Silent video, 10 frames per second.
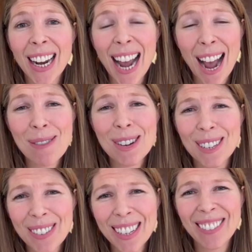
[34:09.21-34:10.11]
how we're
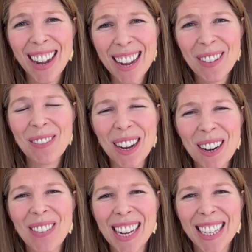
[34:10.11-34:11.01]
doing, right? We want
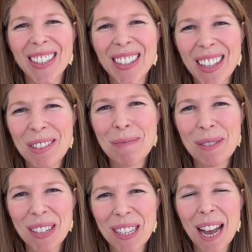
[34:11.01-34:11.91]
to make sure that we're
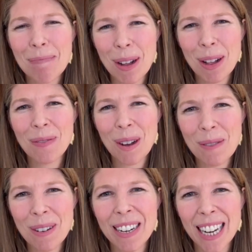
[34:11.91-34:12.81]
moving that ball
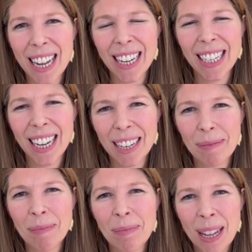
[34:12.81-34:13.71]
forward, and
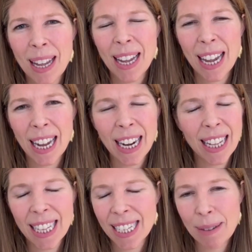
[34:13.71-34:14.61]
um, and
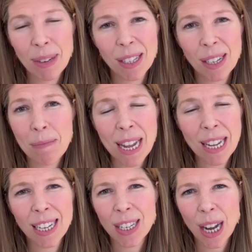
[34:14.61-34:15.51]
uh, the team does an
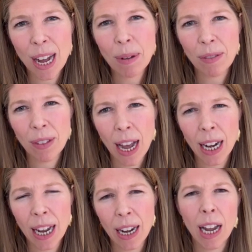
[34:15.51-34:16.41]
amazing job of
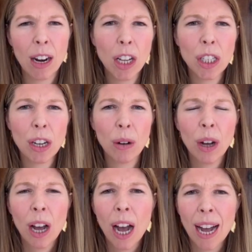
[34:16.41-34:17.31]
that. And and also,
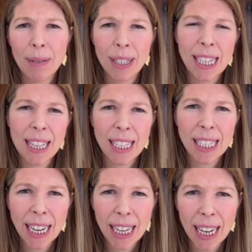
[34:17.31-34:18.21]
I would say the
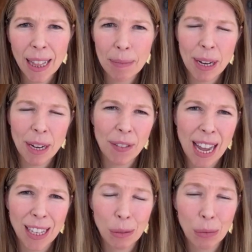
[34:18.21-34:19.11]
second element of
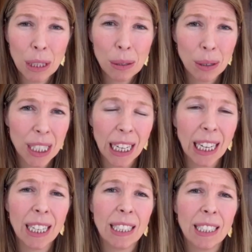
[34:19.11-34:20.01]
that is resourcing it,